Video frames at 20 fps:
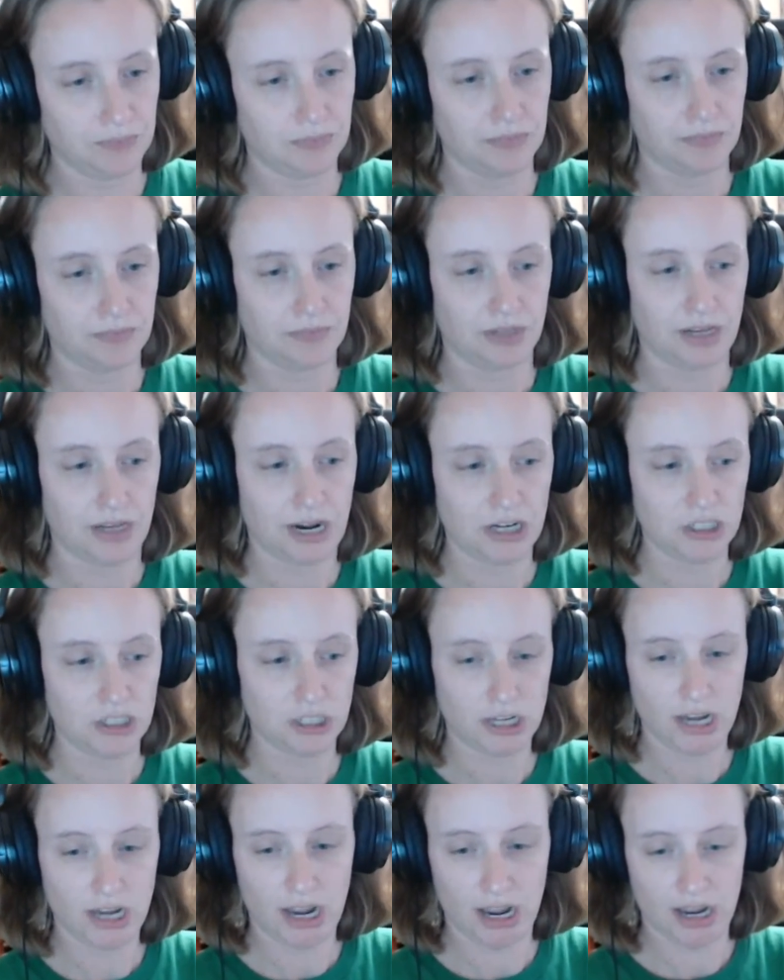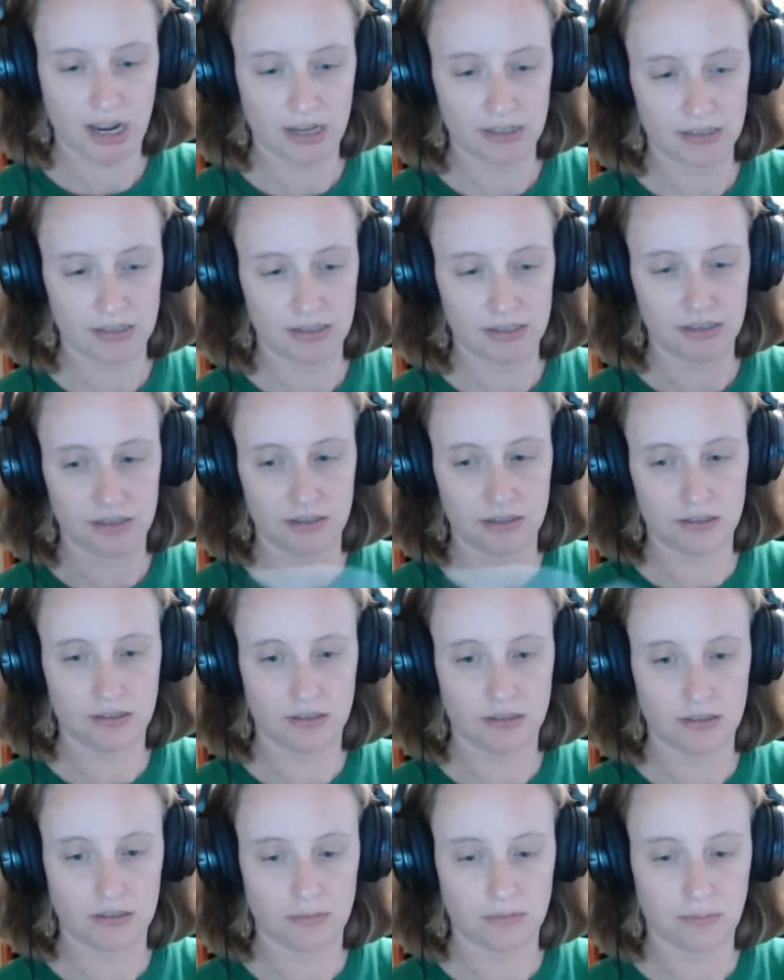it actually has
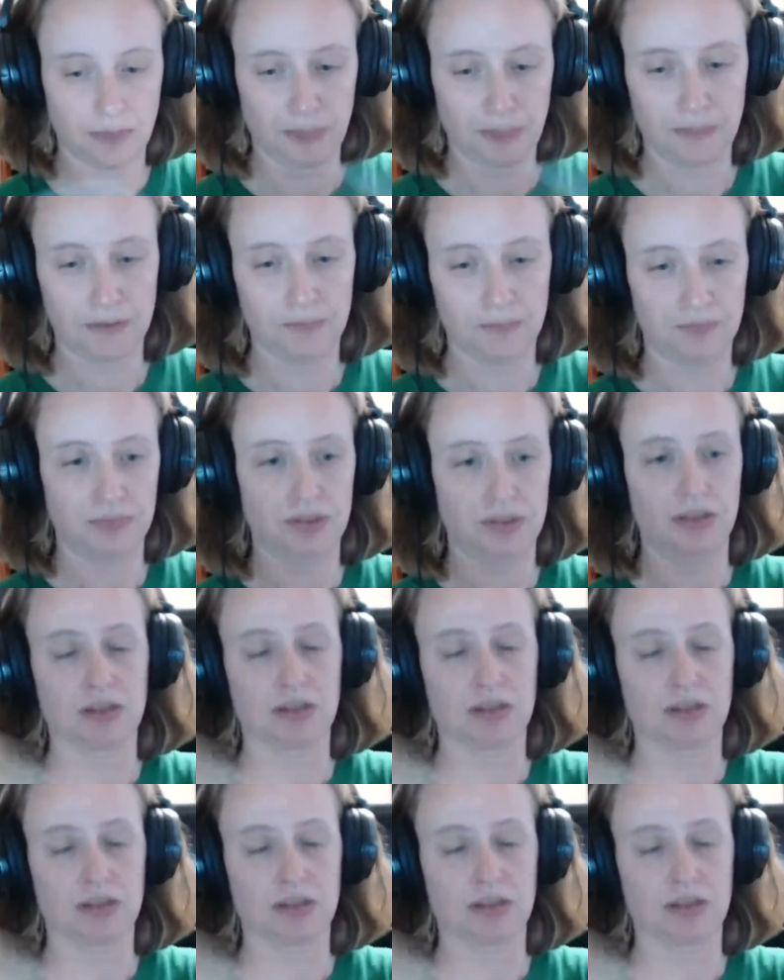the